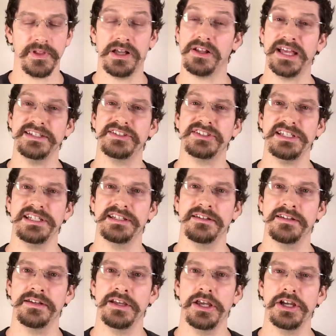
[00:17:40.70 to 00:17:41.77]

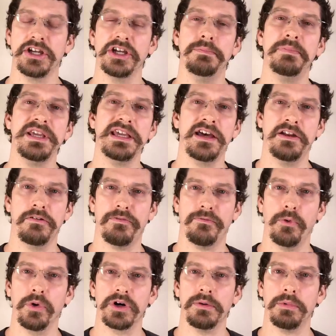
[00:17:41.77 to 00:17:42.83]
Glycine could be an
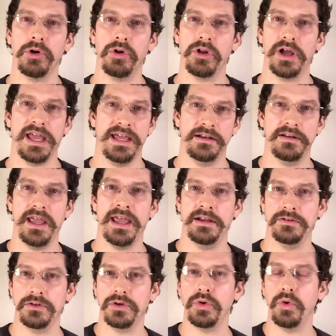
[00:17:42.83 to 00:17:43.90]
affordable
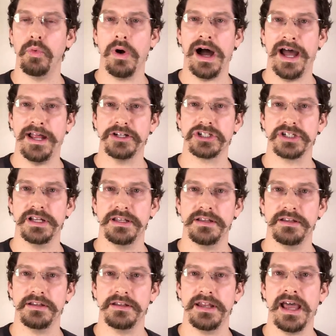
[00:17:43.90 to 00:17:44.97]
and cool watch.
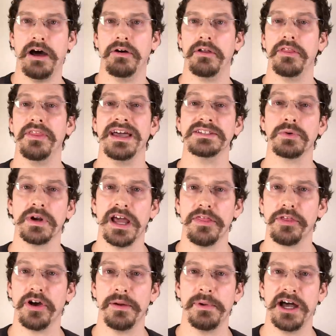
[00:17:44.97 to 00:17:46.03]
Now, that's what I
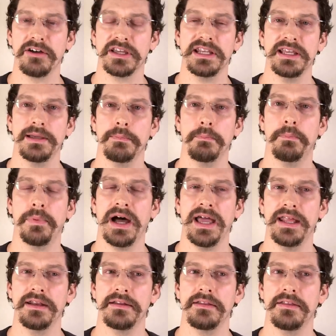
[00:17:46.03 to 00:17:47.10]
thought about getting,
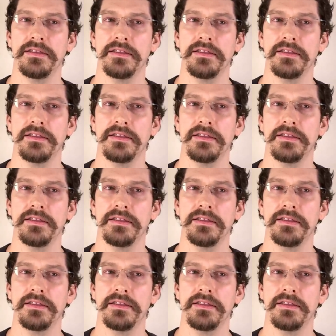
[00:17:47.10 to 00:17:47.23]
but